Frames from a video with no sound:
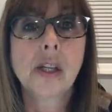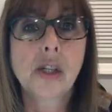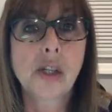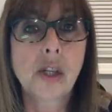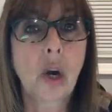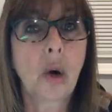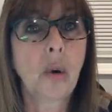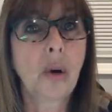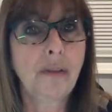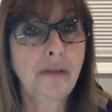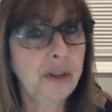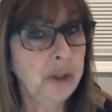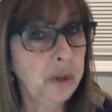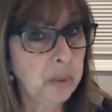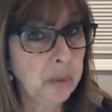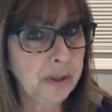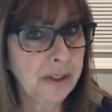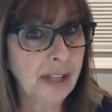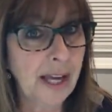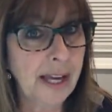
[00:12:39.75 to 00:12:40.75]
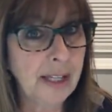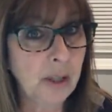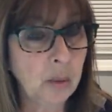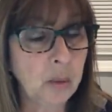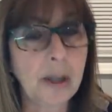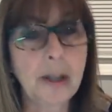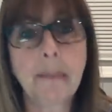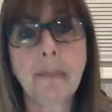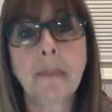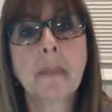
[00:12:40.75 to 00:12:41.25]
So if you would like
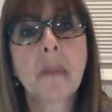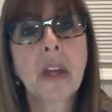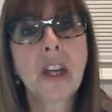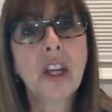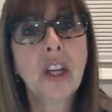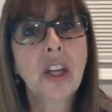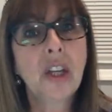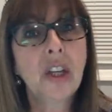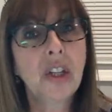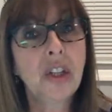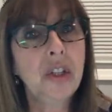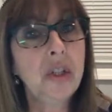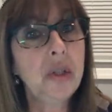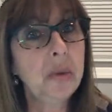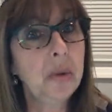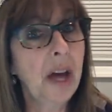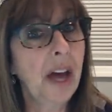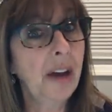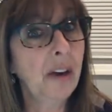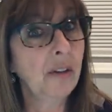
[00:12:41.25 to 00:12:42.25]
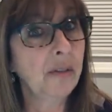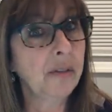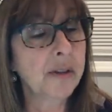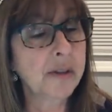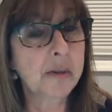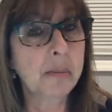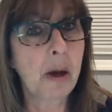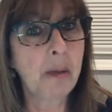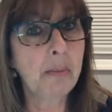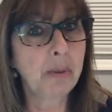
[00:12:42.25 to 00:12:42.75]
one, you head over
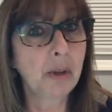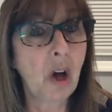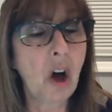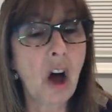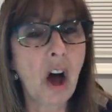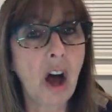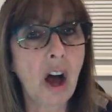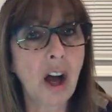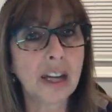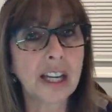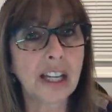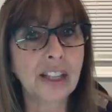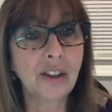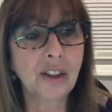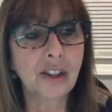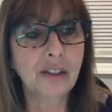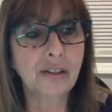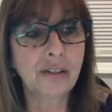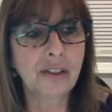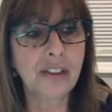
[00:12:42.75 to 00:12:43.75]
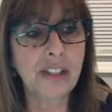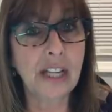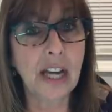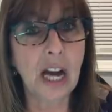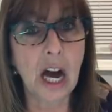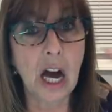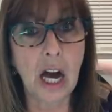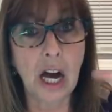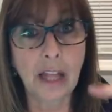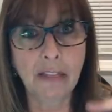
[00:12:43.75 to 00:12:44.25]
to my blog and look for the
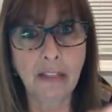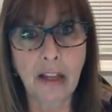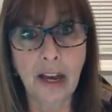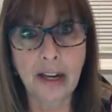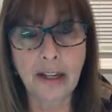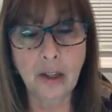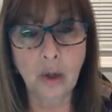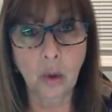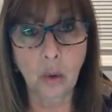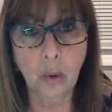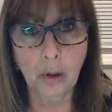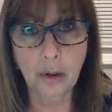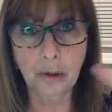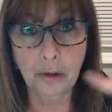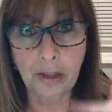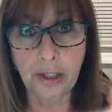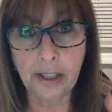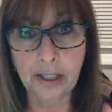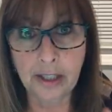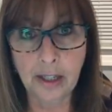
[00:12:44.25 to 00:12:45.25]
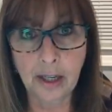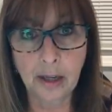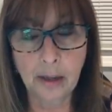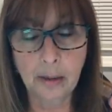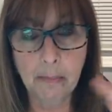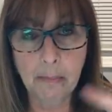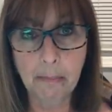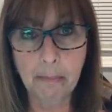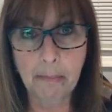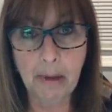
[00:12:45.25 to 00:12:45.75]
online ordering
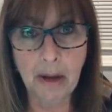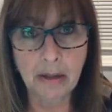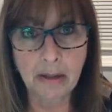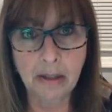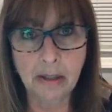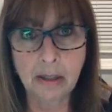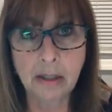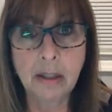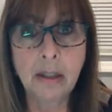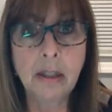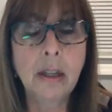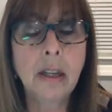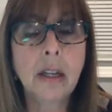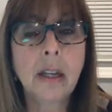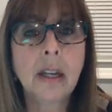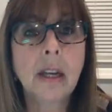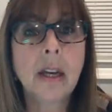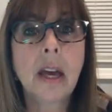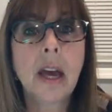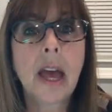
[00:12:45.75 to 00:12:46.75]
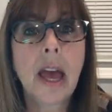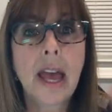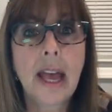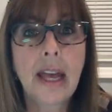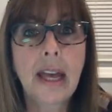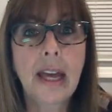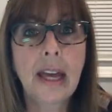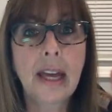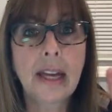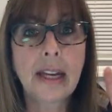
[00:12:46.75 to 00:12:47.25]
button
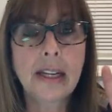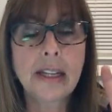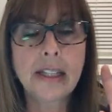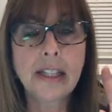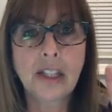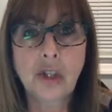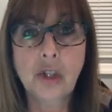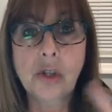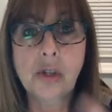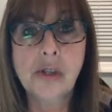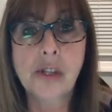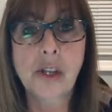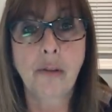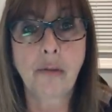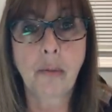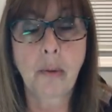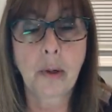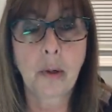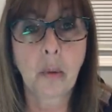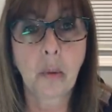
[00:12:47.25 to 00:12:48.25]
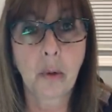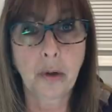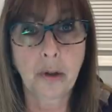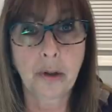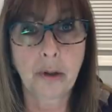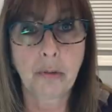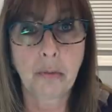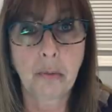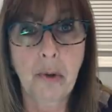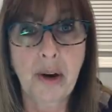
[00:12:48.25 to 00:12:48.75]
and get yourself one
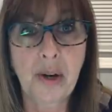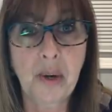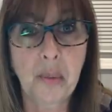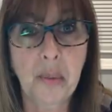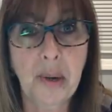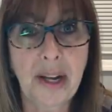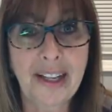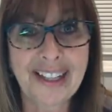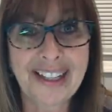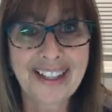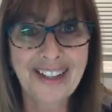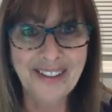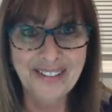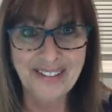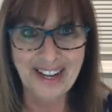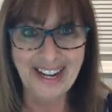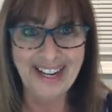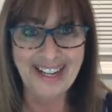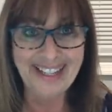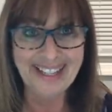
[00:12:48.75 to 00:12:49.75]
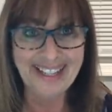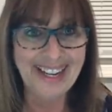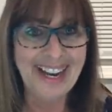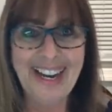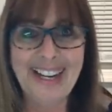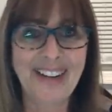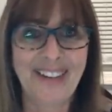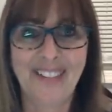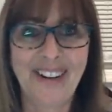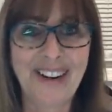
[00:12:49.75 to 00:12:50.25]
ordered right away, okay?
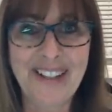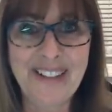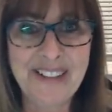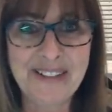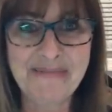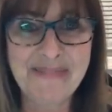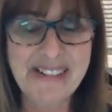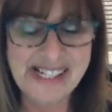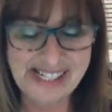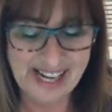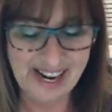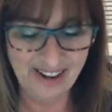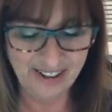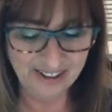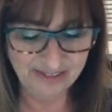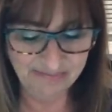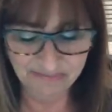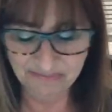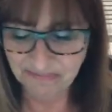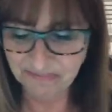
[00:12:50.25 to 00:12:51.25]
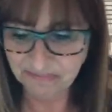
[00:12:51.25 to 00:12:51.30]
I don't want you to miss out.